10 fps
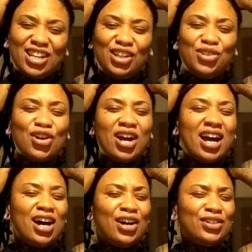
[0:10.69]
You know
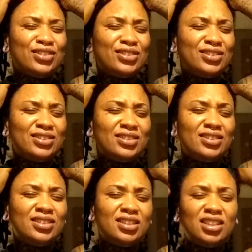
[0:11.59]
how
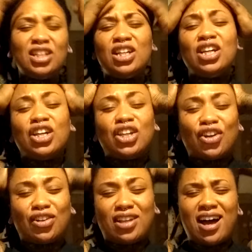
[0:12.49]

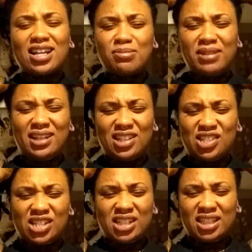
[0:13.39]
your locks be
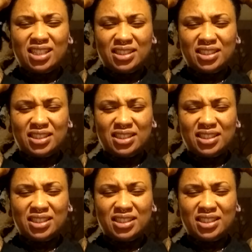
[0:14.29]
itching,